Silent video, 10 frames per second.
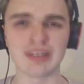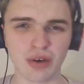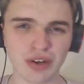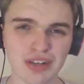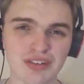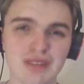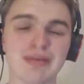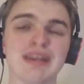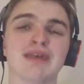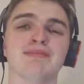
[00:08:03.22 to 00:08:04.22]
It has honestly
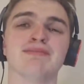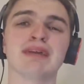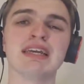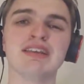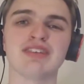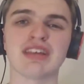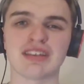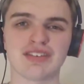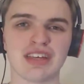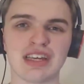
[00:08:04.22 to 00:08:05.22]
been amazing
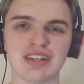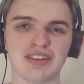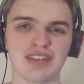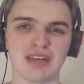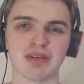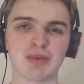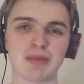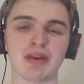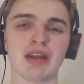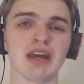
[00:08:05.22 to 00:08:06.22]
seeing just how much
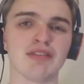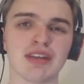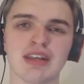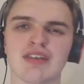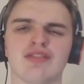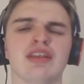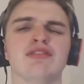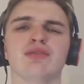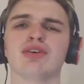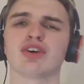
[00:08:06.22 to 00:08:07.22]
people are loving this,
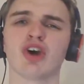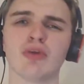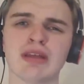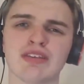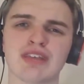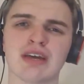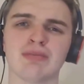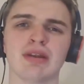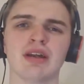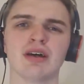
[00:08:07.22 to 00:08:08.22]
leaving all your comments down
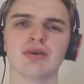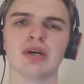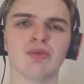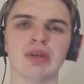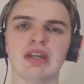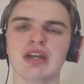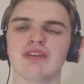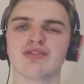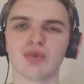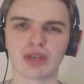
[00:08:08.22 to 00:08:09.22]
below. We
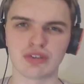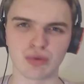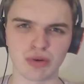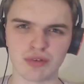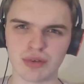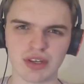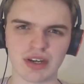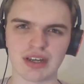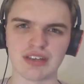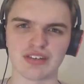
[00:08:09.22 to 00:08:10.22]
love talking to all of you
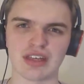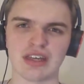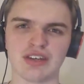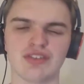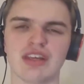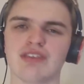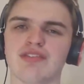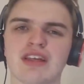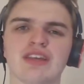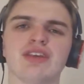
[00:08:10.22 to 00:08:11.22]
guys, and just, yeah,
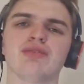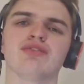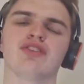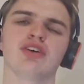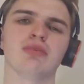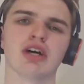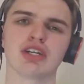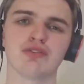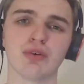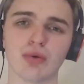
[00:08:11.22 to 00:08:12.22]
thank you so
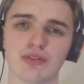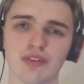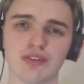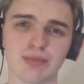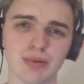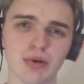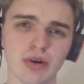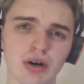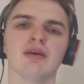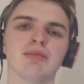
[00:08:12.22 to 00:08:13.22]
much for all of the
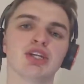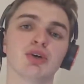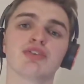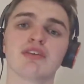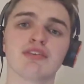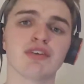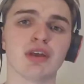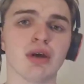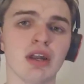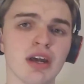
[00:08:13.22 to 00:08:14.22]
support. Be sure to give this
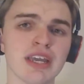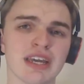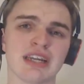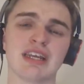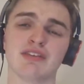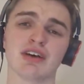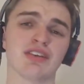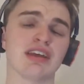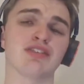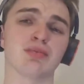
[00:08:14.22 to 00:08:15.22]
video a like and give us
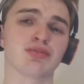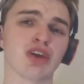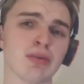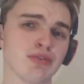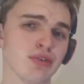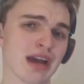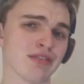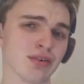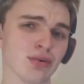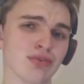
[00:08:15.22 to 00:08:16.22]
a subscribe if you
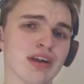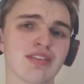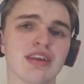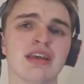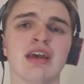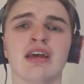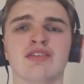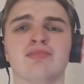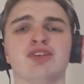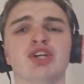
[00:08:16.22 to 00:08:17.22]
haven't already,
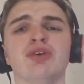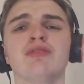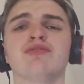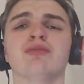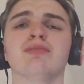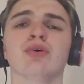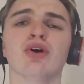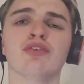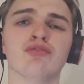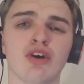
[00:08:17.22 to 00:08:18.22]
to tune in for
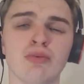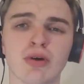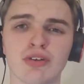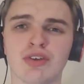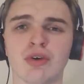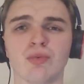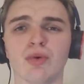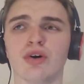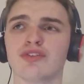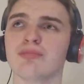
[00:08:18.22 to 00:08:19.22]
more Robot
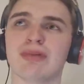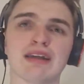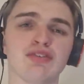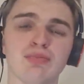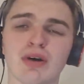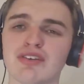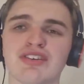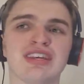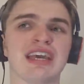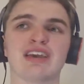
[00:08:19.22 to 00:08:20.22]
Wars,
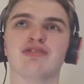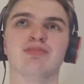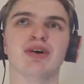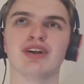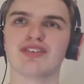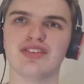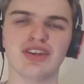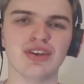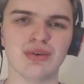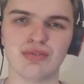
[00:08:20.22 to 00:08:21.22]
BattleBots, King of Bots
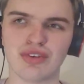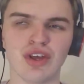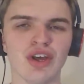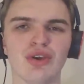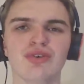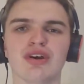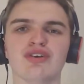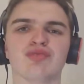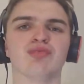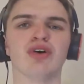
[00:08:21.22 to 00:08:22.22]
news. Who
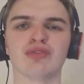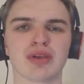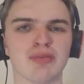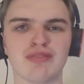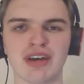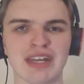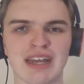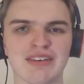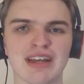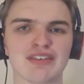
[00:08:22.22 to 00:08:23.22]
knows what we're going to be finding
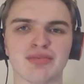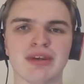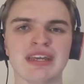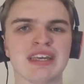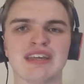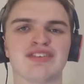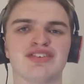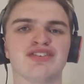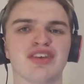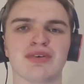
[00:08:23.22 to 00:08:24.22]
out next week. It's
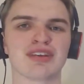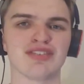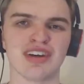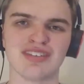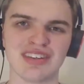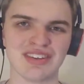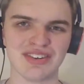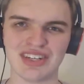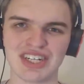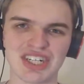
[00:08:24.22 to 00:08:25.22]
just so exciting
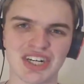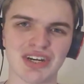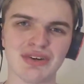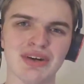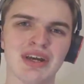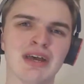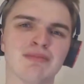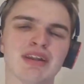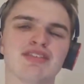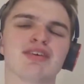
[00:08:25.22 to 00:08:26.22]
doing this show.
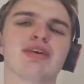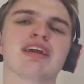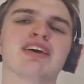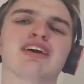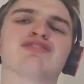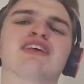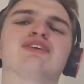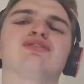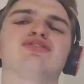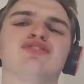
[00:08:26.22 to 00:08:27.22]
But until then, guys, thank
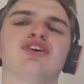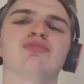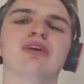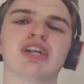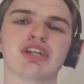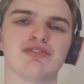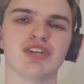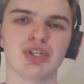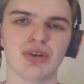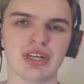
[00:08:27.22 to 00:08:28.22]
you so much for
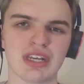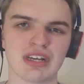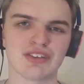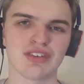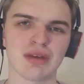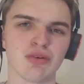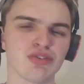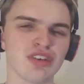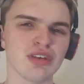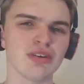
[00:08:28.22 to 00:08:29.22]
joining us, and we'll
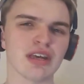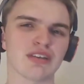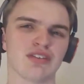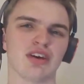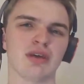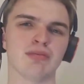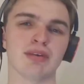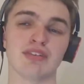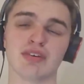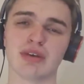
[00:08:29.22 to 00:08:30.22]
see you next time. But
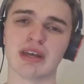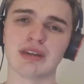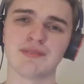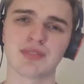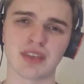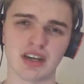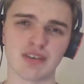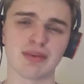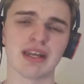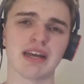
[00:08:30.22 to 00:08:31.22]
until then,
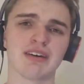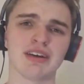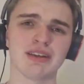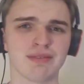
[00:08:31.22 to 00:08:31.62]
I've been Harry.